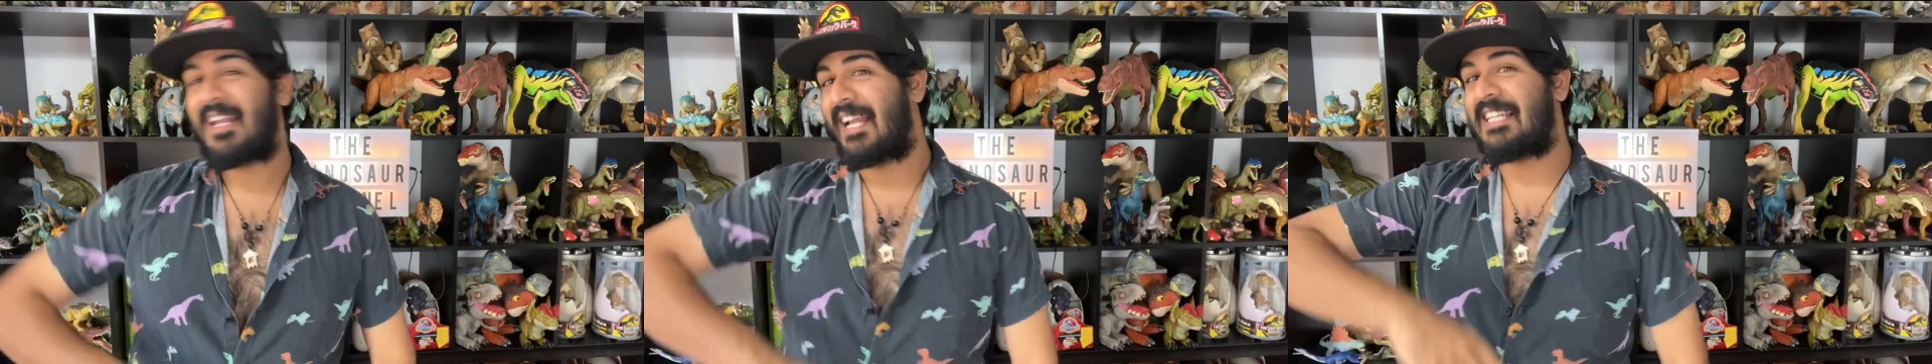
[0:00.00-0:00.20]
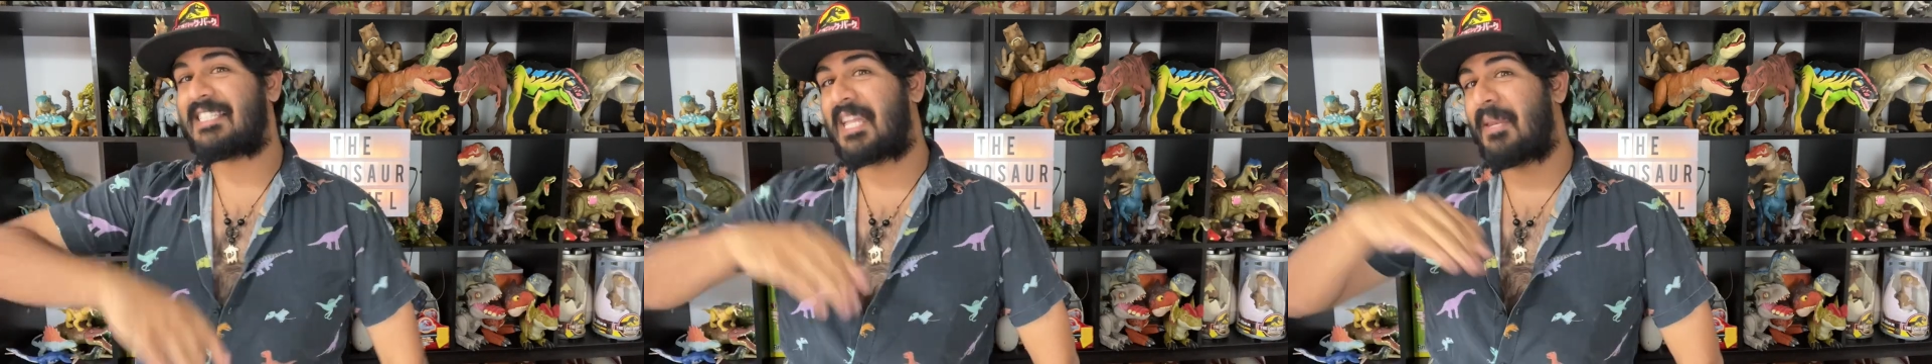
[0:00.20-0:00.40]

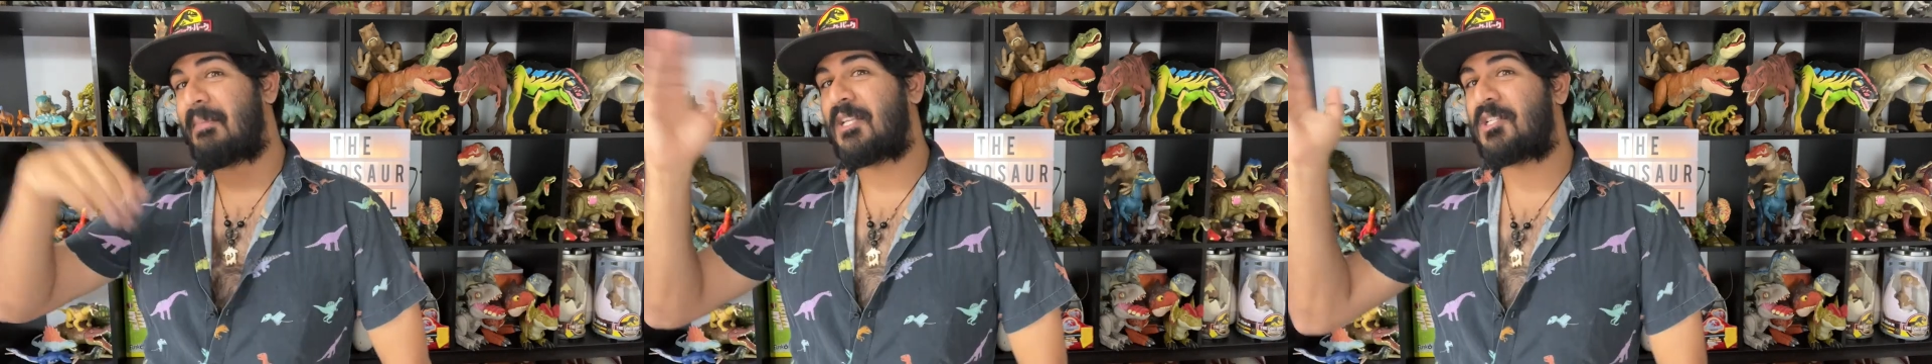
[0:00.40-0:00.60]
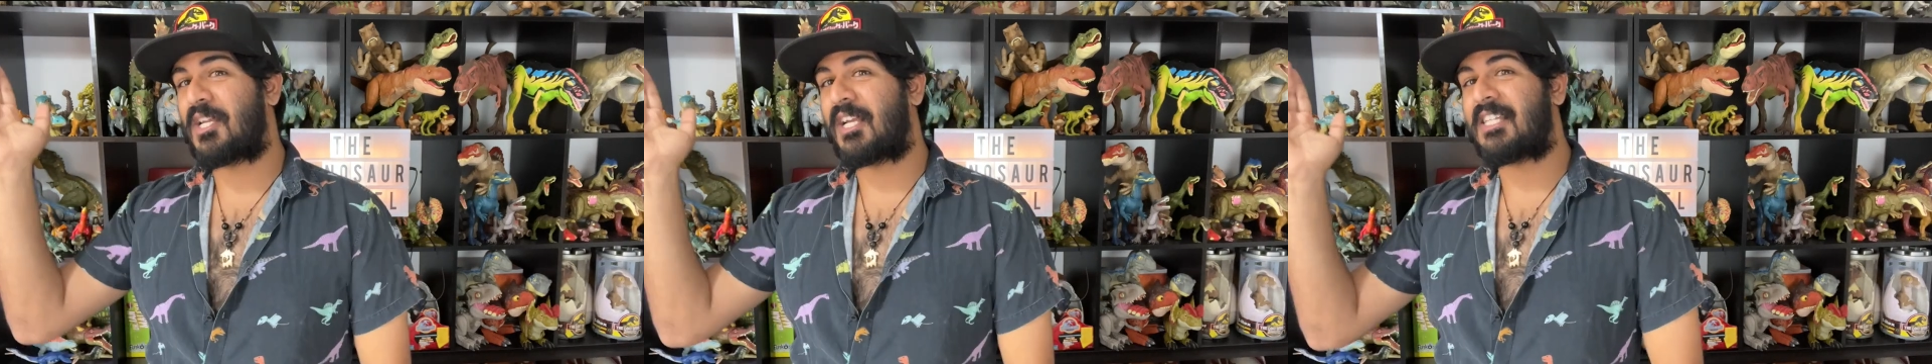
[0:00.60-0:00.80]
It's going to
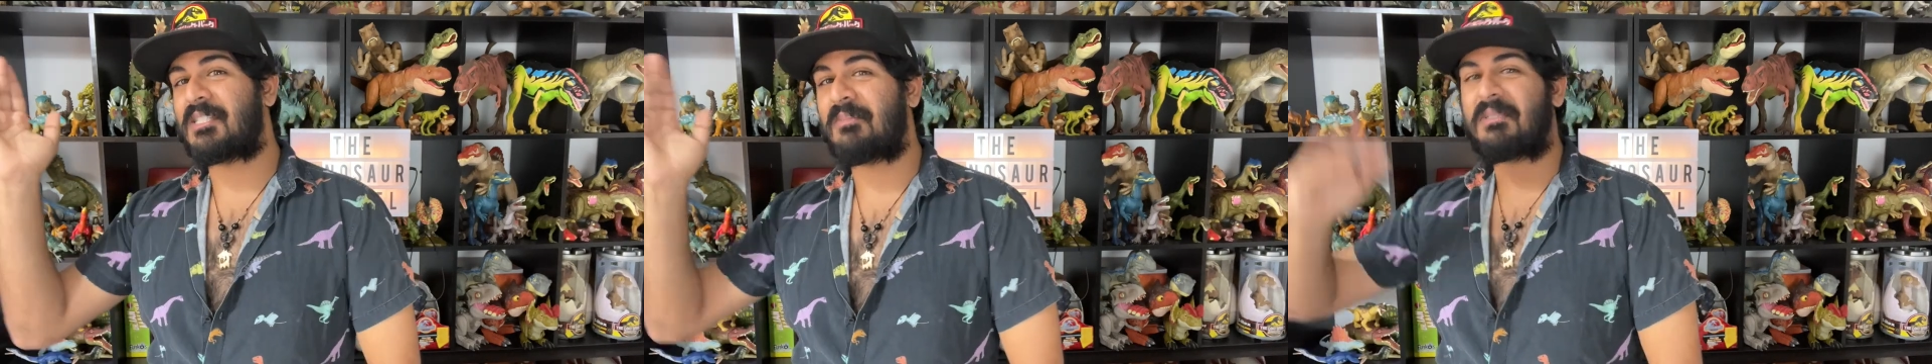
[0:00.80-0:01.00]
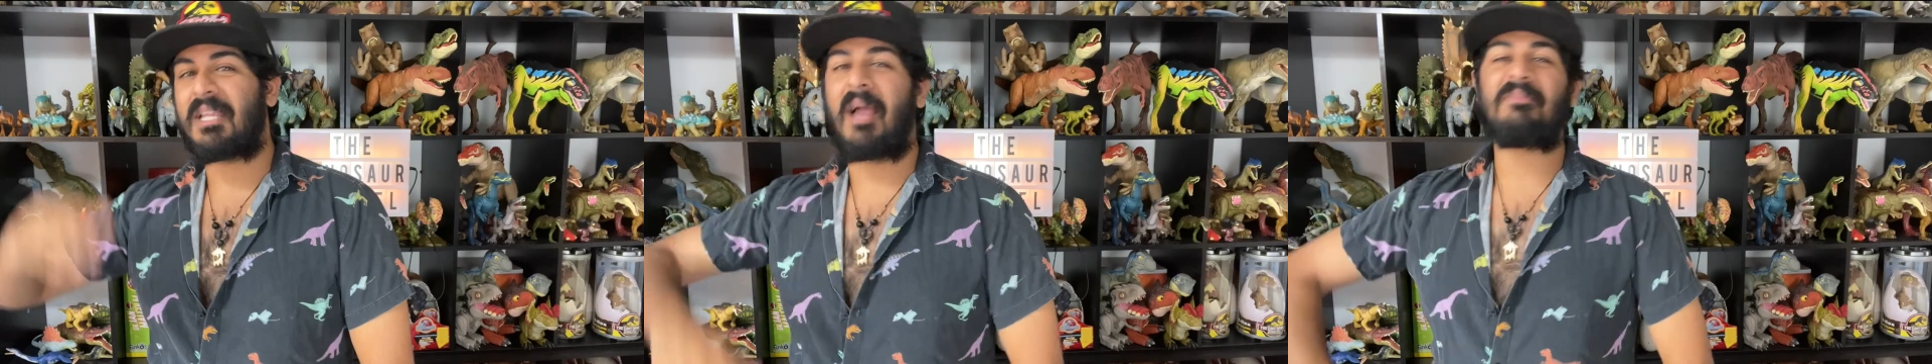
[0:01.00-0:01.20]
be Giga
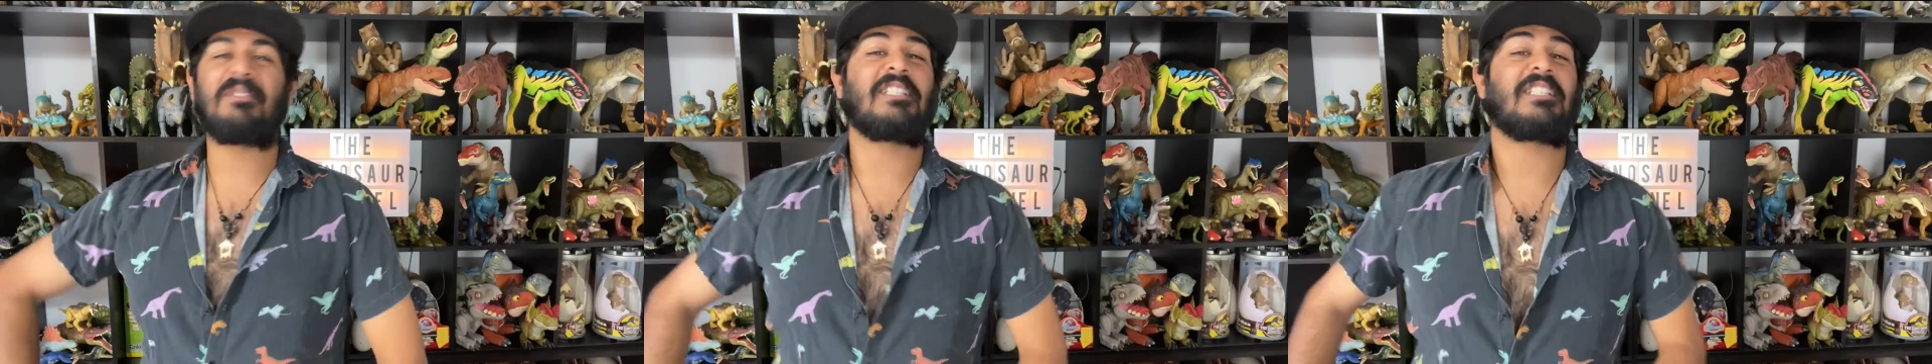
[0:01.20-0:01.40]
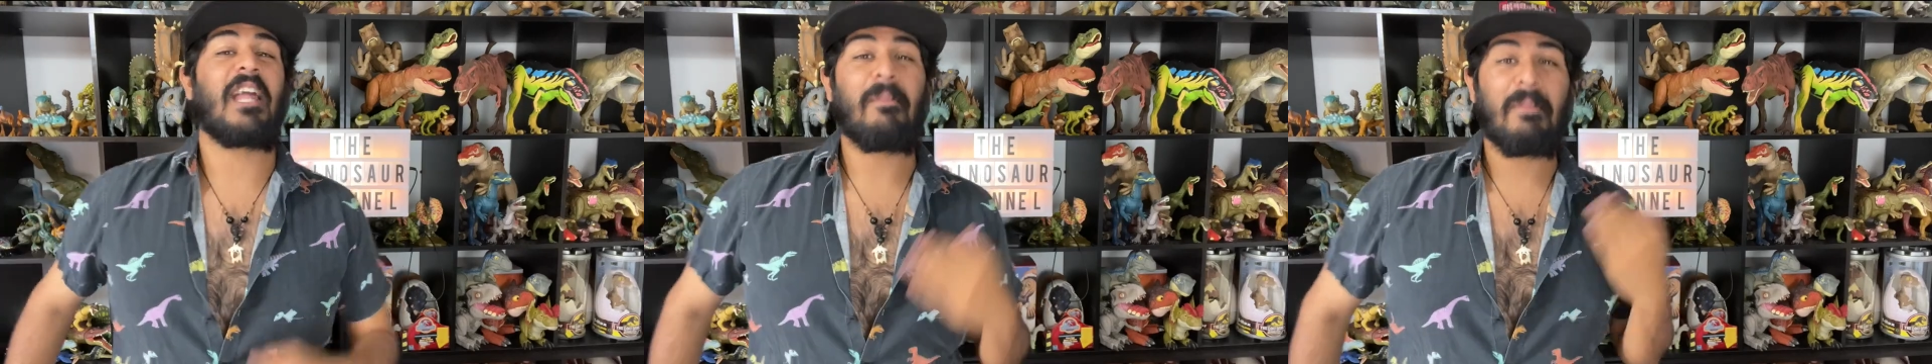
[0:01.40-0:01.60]
sometimes.
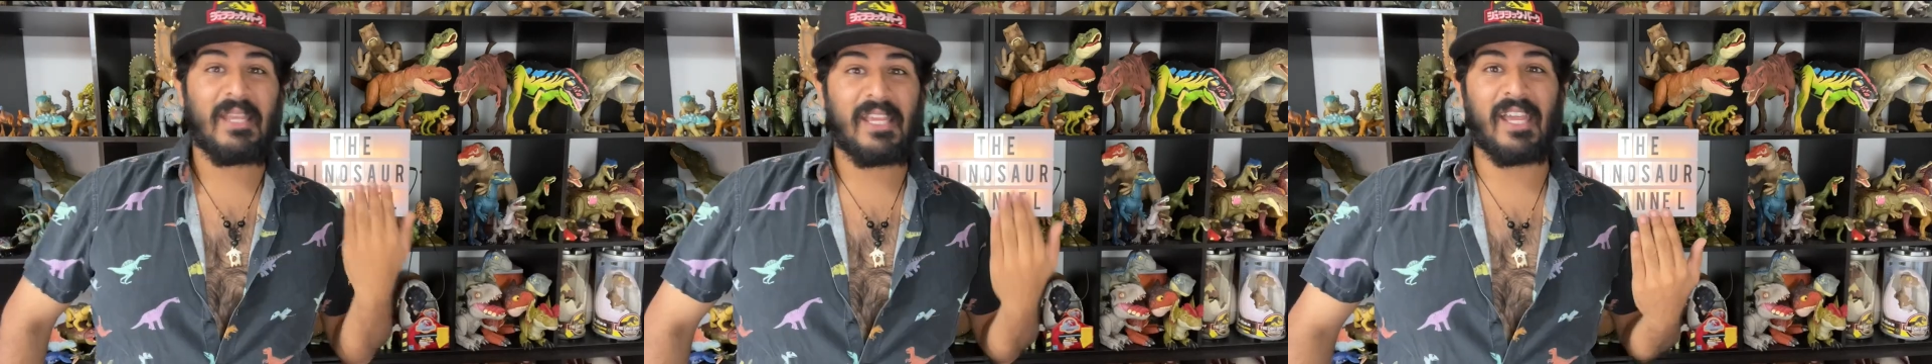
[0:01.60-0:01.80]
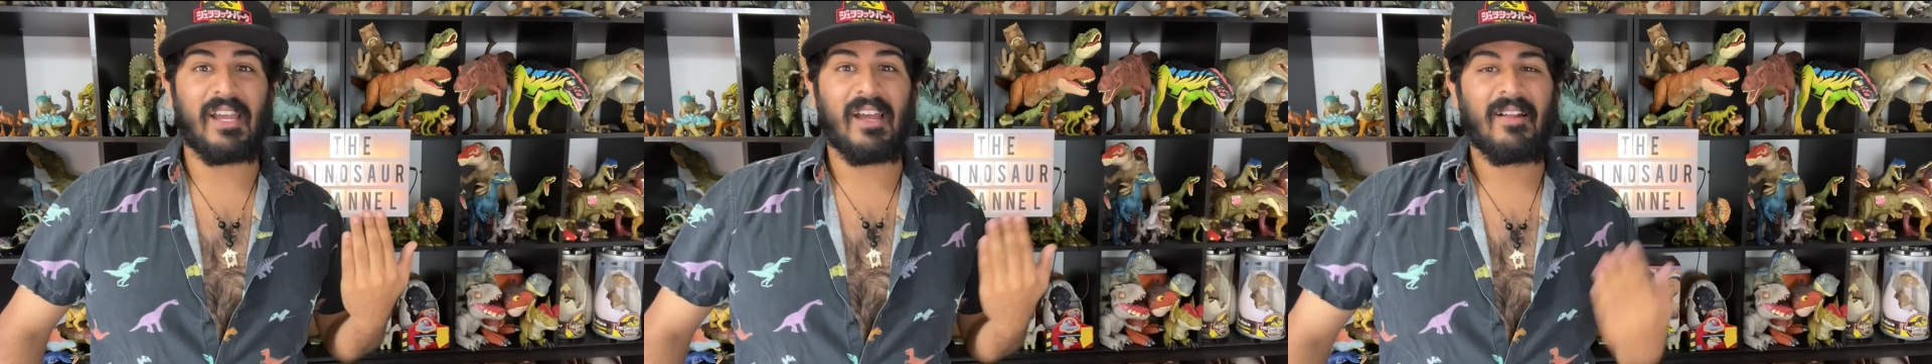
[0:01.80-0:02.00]
It's going to be
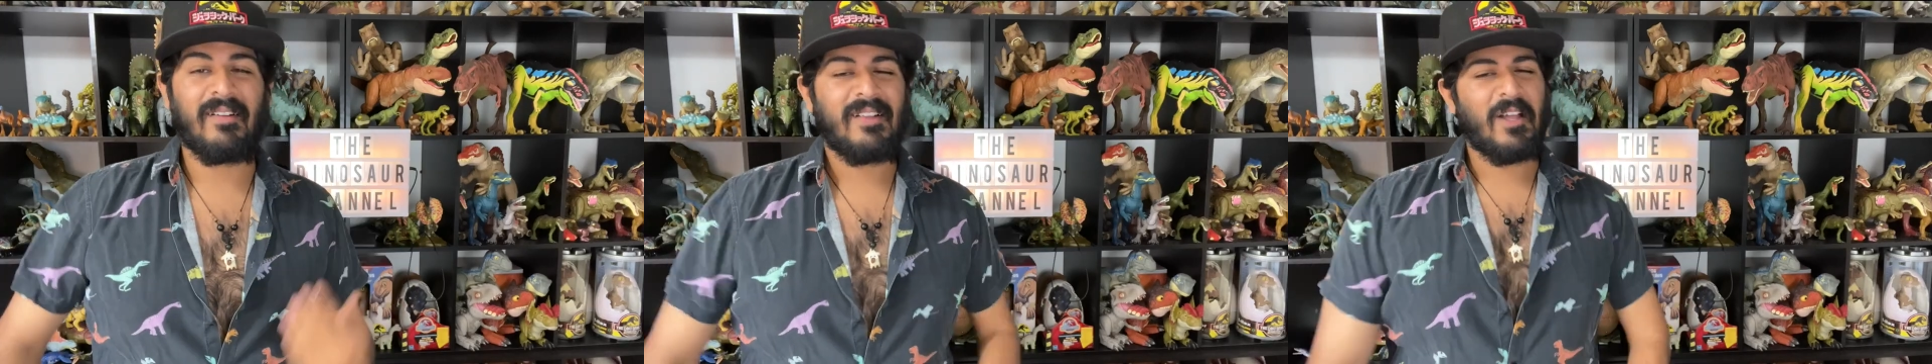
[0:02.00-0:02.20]
Giga.